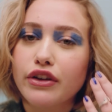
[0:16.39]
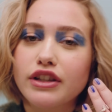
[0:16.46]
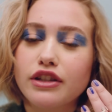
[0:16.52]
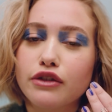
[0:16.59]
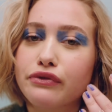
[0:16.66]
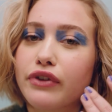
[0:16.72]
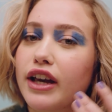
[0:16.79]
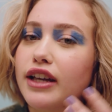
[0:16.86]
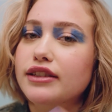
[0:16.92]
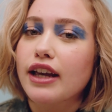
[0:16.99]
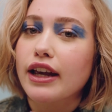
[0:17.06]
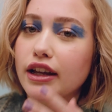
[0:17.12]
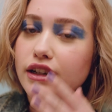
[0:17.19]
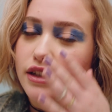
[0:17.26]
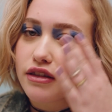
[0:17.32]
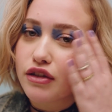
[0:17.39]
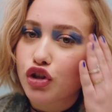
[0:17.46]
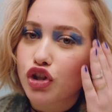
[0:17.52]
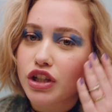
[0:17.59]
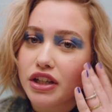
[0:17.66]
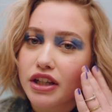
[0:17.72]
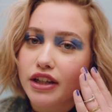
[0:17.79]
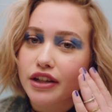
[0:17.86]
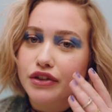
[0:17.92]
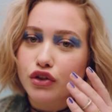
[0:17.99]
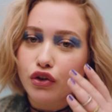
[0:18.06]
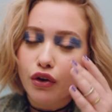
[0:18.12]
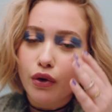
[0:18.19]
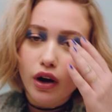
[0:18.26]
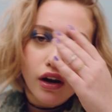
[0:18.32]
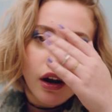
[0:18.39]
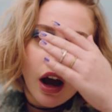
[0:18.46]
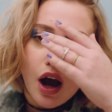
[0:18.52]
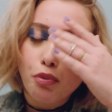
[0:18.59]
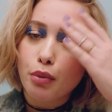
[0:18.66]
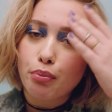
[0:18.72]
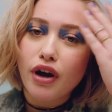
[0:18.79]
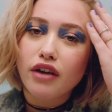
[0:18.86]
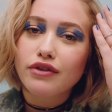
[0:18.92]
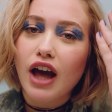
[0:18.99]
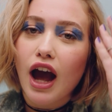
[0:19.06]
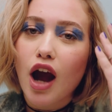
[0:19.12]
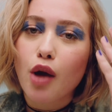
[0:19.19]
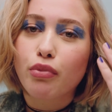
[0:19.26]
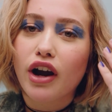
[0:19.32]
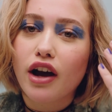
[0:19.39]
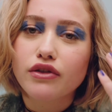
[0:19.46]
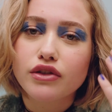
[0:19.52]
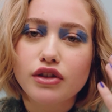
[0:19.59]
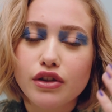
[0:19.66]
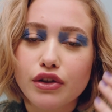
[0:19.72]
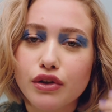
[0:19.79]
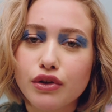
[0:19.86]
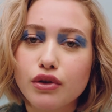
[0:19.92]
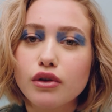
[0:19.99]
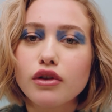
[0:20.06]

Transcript: into the face, like into the cheeks or up above the eyebrows too.